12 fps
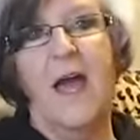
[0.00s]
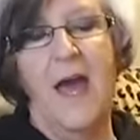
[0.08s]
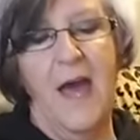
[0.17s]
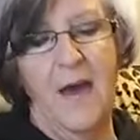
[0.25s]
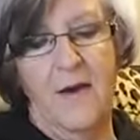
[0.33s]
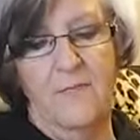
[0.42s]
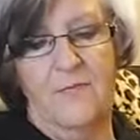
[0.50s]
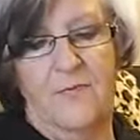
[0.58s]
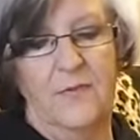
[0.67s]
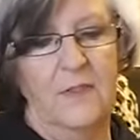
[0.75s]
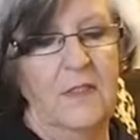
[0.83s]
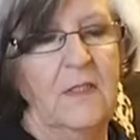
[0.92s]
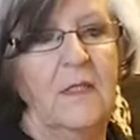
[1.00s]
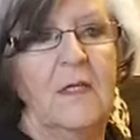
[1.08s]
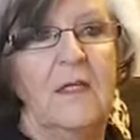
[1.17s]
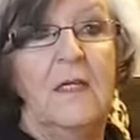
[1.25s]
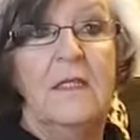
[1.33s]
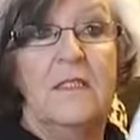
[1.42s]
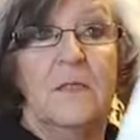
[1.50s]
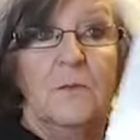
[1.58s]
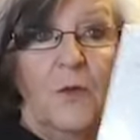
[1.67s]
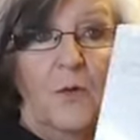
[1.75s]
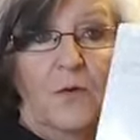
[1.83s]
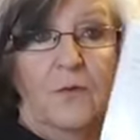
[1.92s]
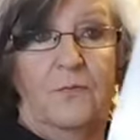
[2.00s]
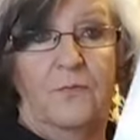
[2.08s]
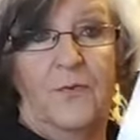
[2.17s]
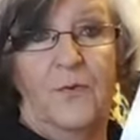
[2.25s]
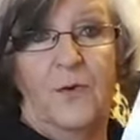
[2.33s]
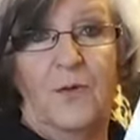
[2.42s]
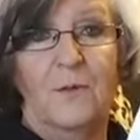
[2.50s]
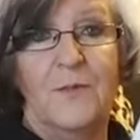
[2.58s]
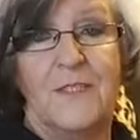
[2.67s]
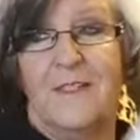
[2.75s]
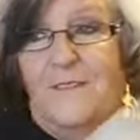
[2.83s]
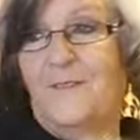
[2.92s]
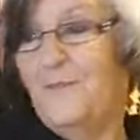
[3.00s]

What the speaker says: have some order forms.